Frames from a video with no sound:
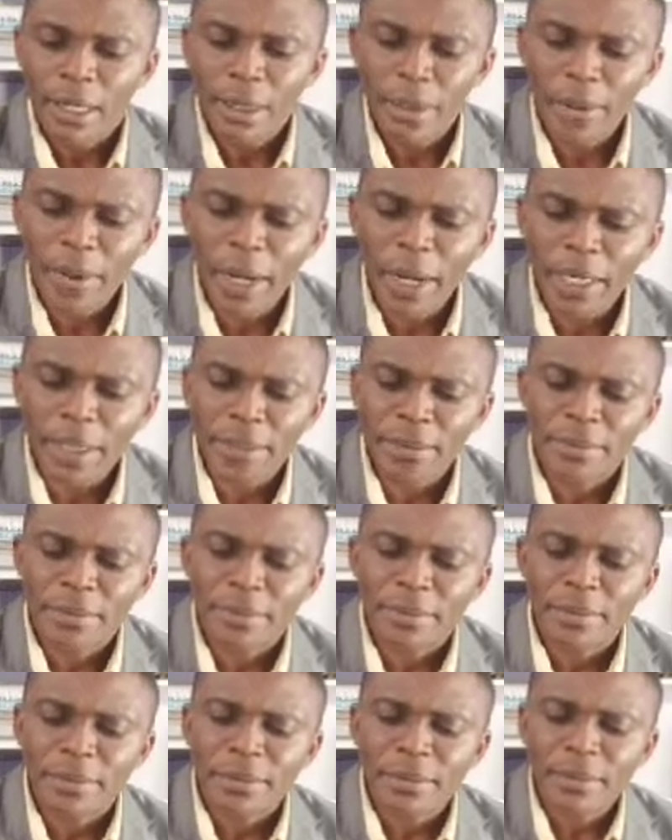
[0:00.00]
All right.
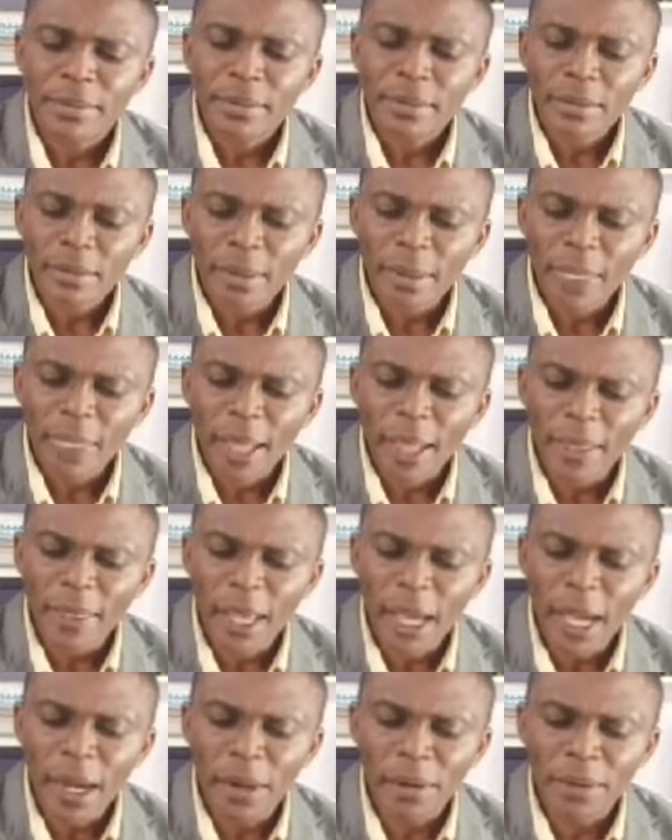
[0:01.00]

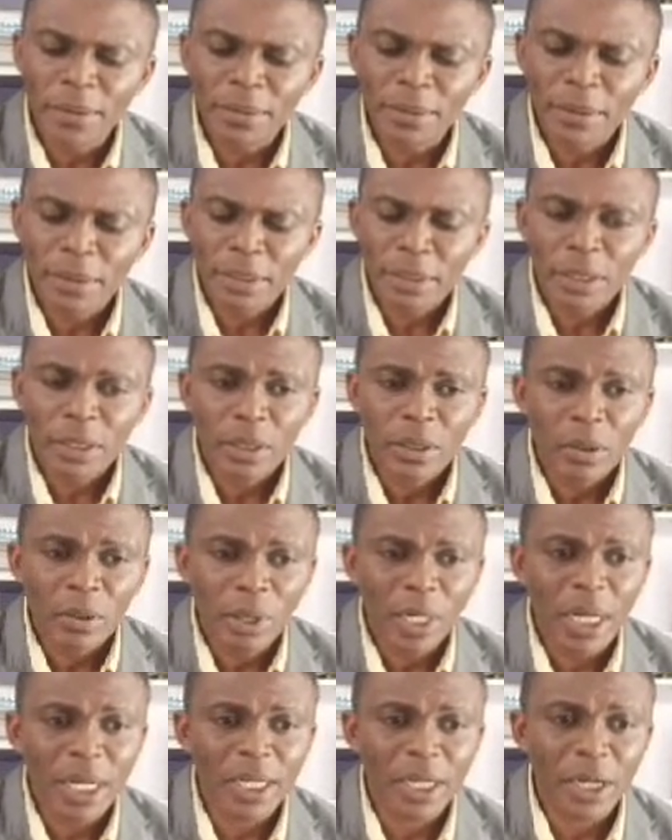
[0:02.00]
Now,
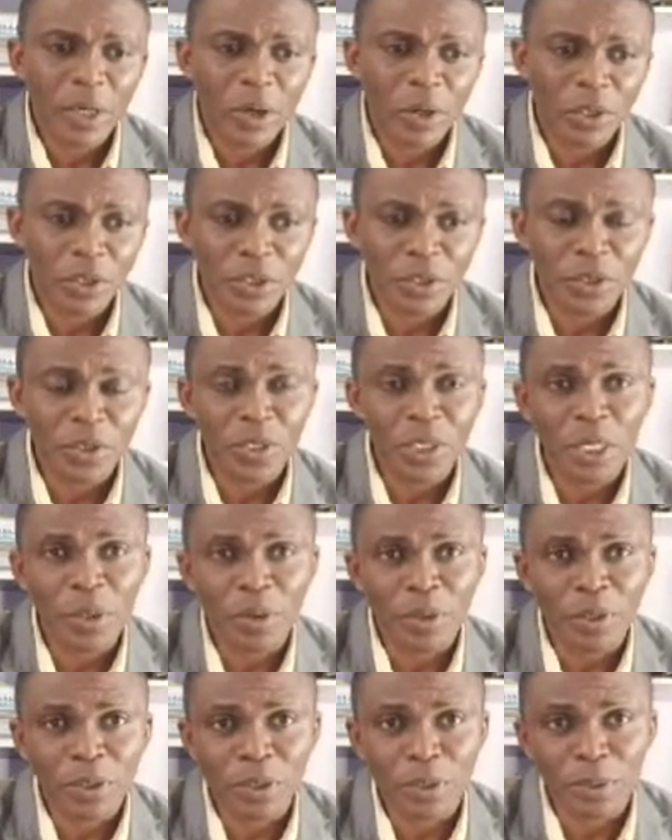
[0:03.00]
what are the cautions that
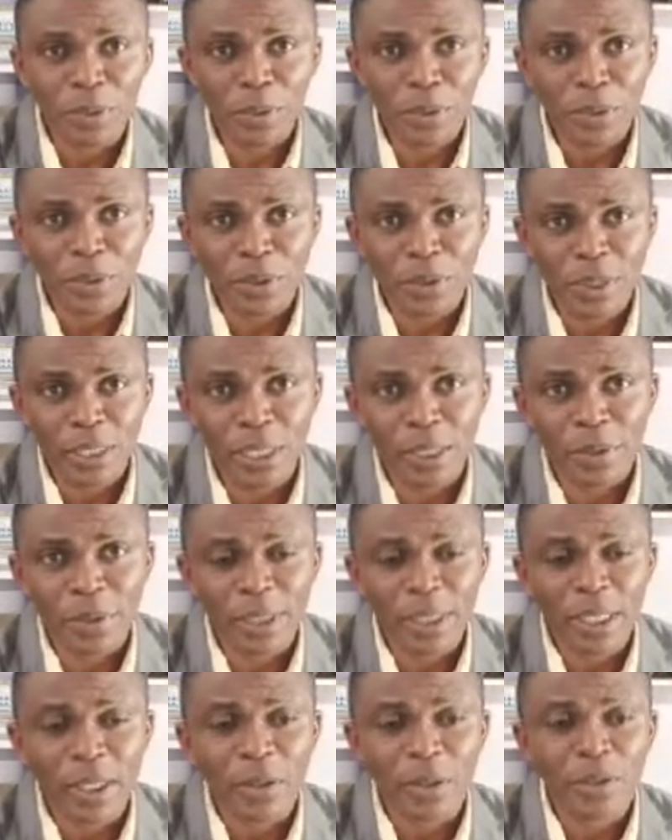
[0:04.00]
we're supposed to take
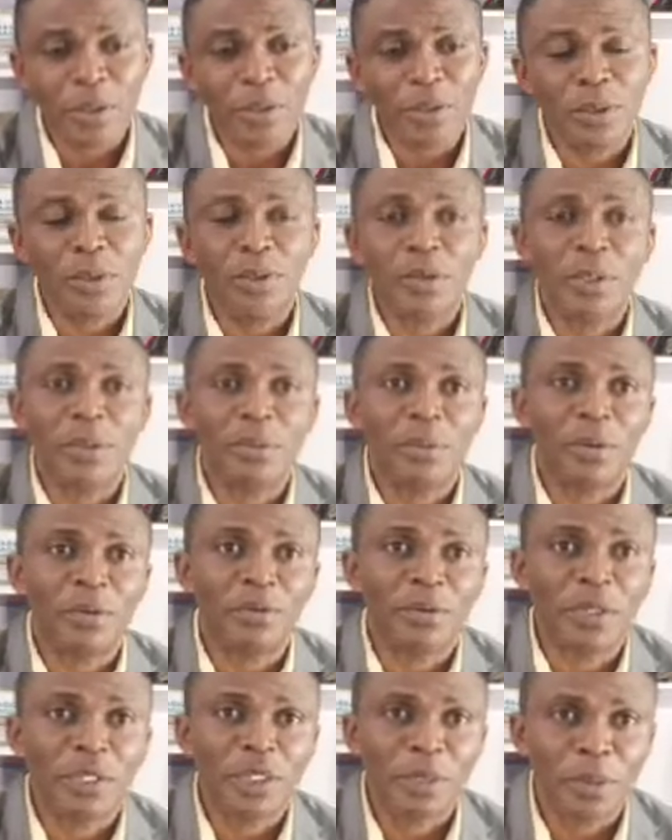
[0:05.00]
when it comes to the
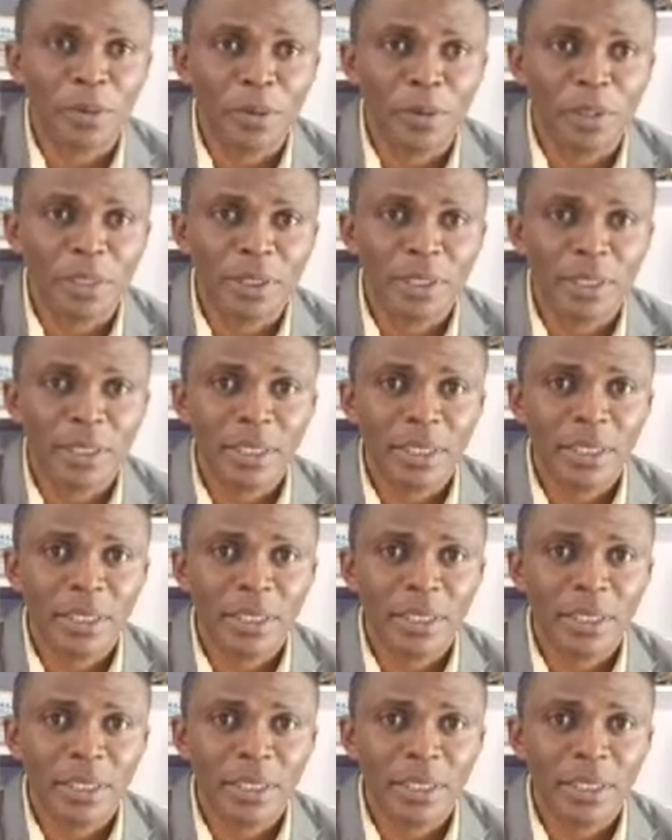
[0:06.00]
prophetic word?